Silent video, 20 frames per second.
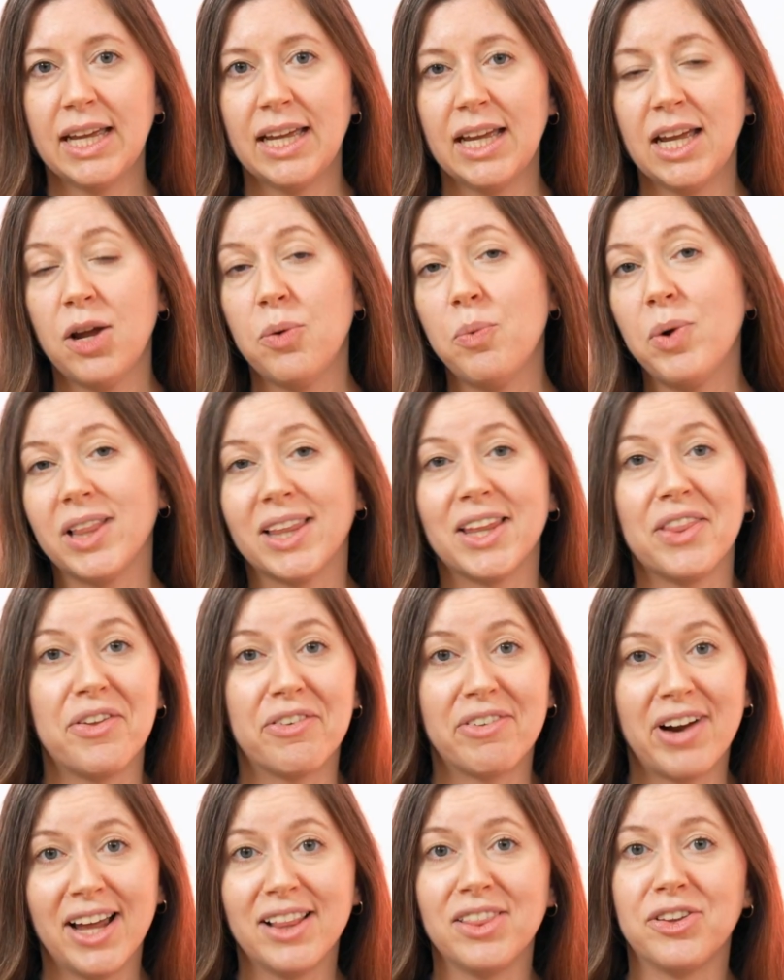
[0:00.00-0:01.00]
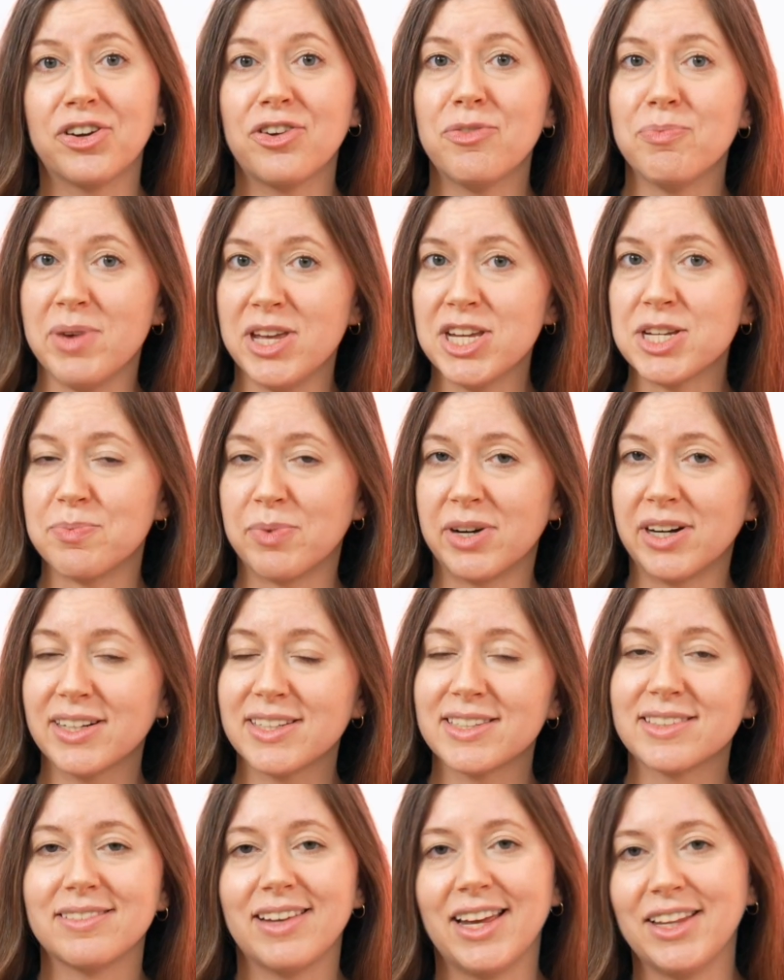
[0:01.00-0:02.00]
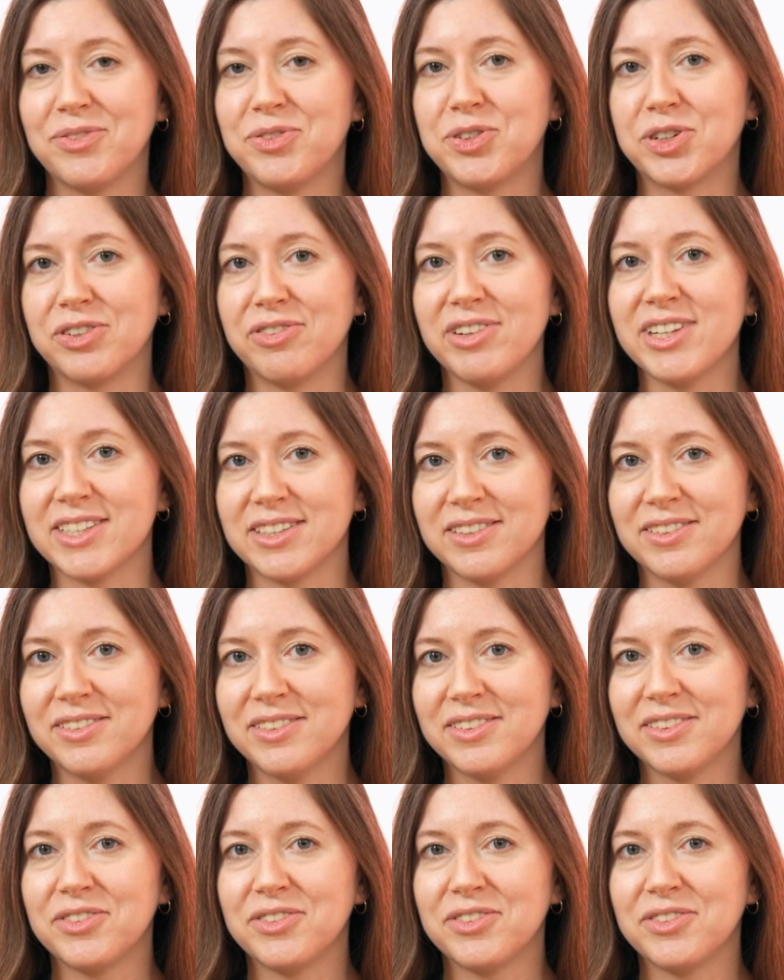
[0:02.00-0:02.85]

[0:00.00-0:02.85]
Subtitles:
Well, there are a lot of benchmarks, and for a reason.